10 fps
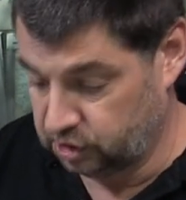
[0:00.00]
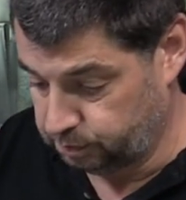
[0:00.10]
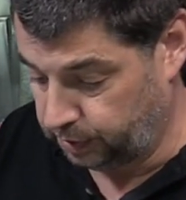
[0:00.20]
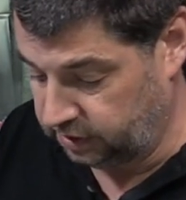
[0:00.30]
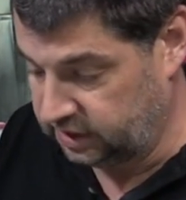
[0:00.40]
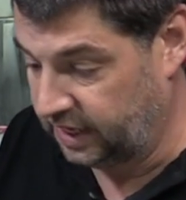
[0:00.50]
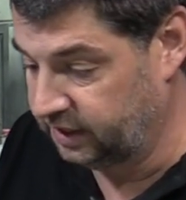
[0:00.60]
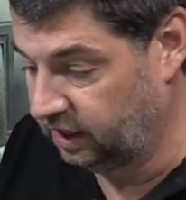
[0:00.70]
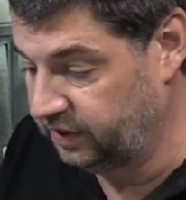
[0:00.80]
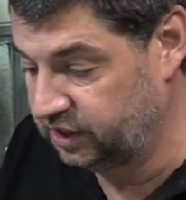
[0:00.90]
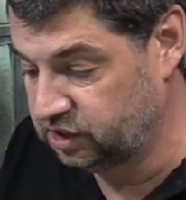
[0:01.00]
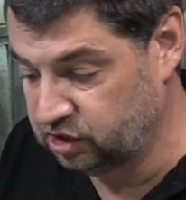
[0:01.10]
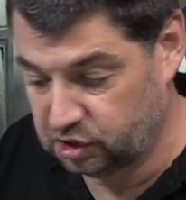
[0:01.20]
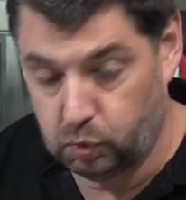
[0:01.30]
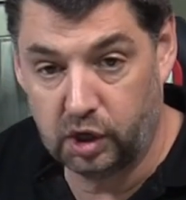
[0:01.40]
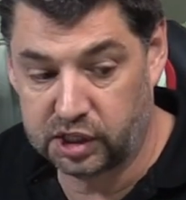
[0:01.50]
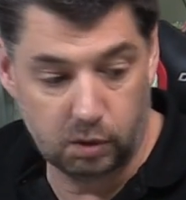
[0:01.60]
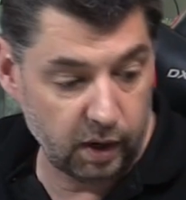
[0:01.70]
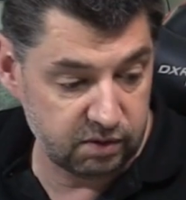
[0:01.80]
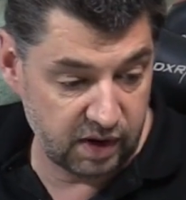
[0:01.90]
Just put it down like this and just work
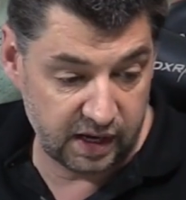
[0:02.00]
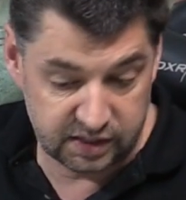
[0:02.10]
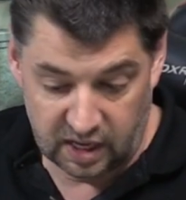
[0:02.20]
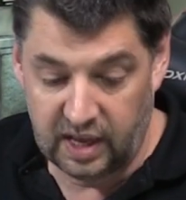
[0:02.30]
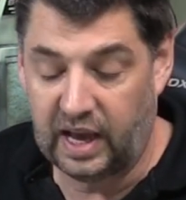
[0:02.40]
your way round